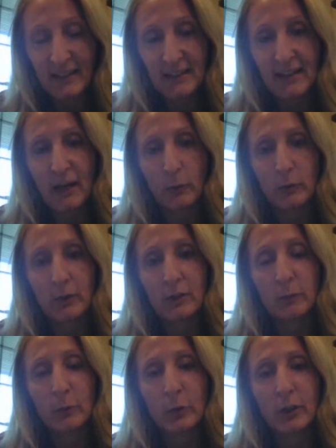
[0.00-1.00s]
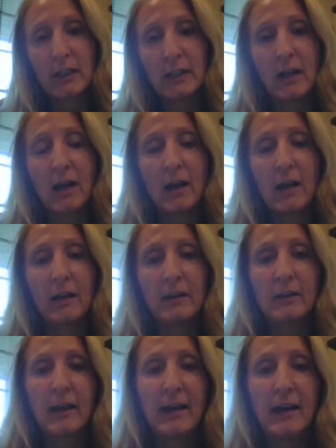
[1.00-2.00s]
And now we're working
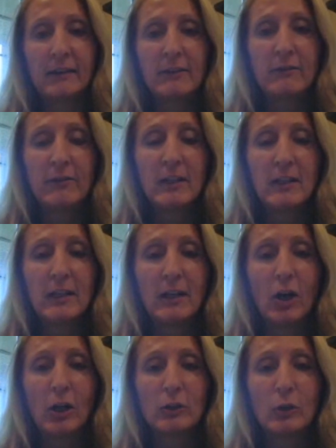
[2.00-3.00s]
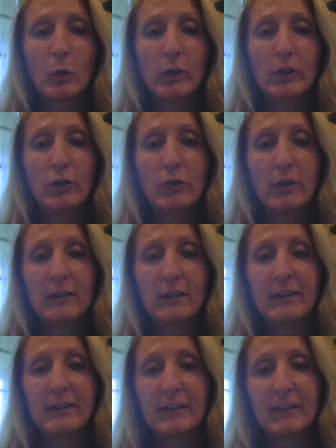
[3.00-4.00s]
on activating our lower trunk.
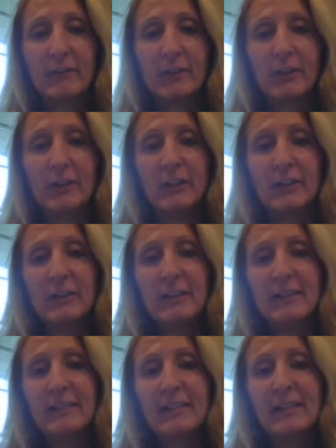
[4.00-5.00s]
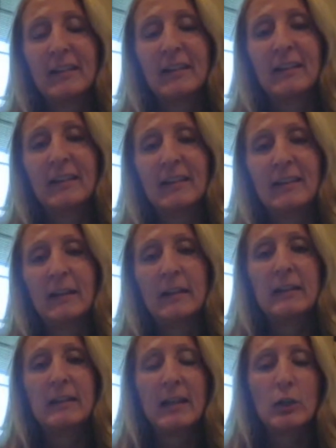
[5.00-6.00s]
Very good.
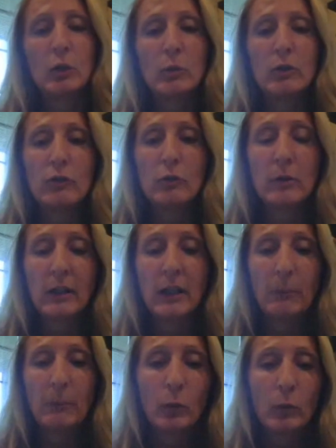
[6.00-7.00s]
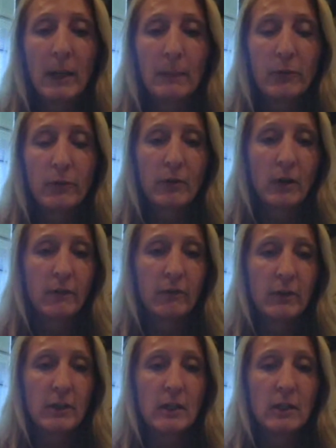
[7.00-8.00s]
And again, you would do a couple reps
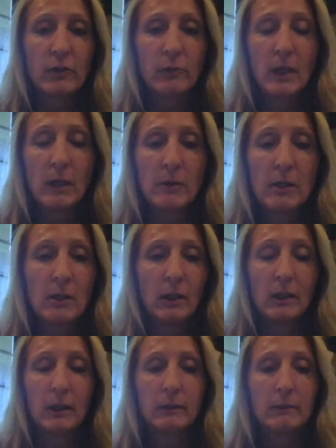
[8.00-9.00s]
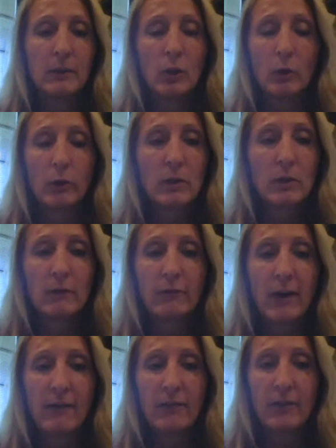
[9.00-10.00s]
of these, maybe 3 to
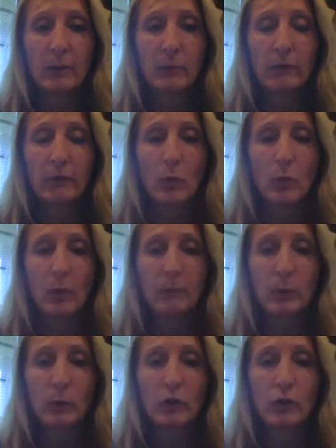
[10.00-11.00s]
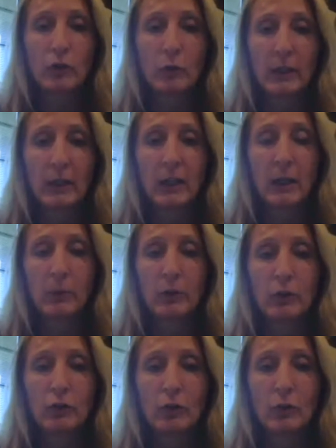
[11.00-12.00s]
5 of them if you want, but we're just doing a couple
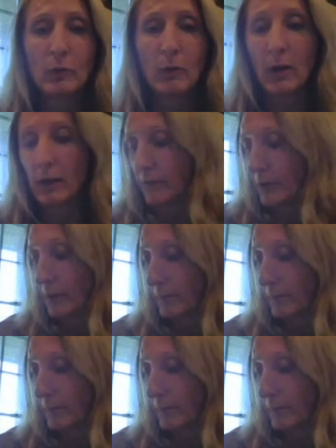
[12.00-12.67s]
to show you all of